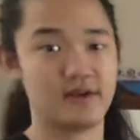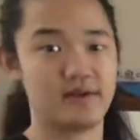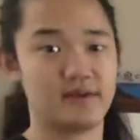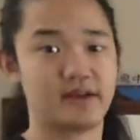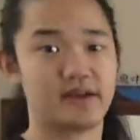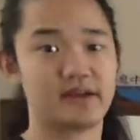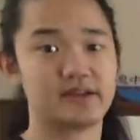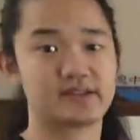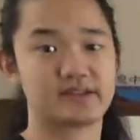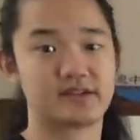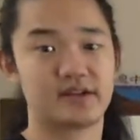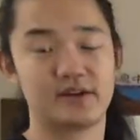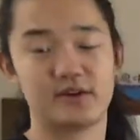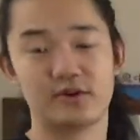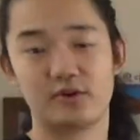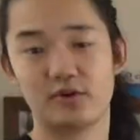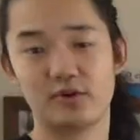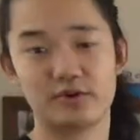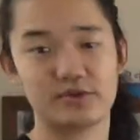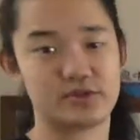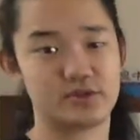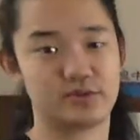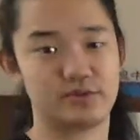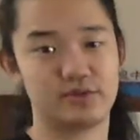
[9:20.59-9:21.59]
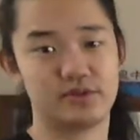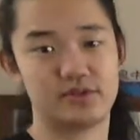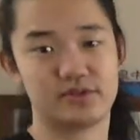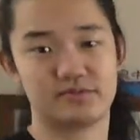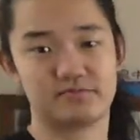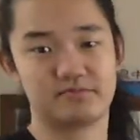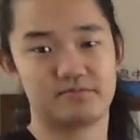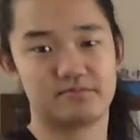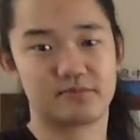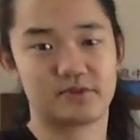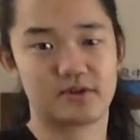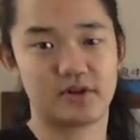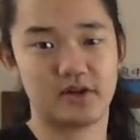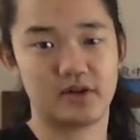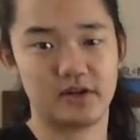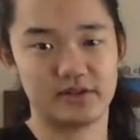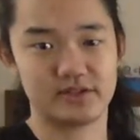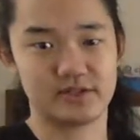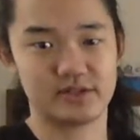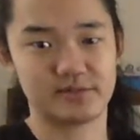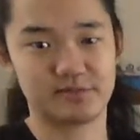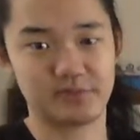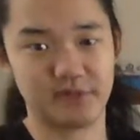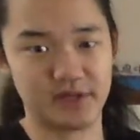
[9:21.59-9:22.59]
It gets kind of old, so we just call
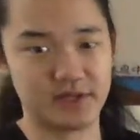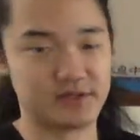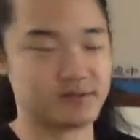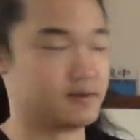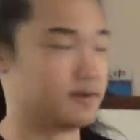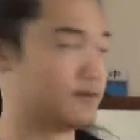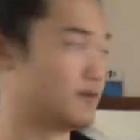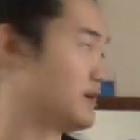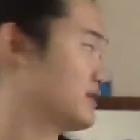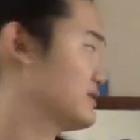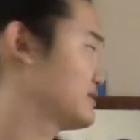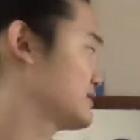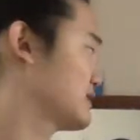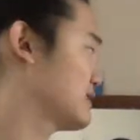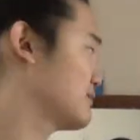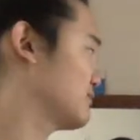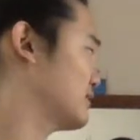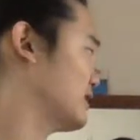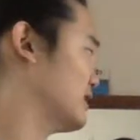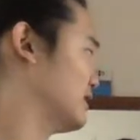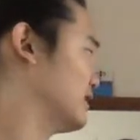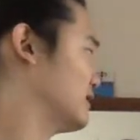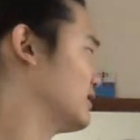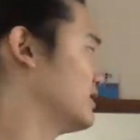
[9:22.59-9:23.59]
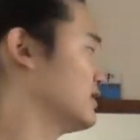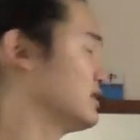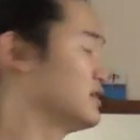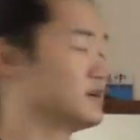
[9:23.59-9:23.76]
it displacement, right? Same thing.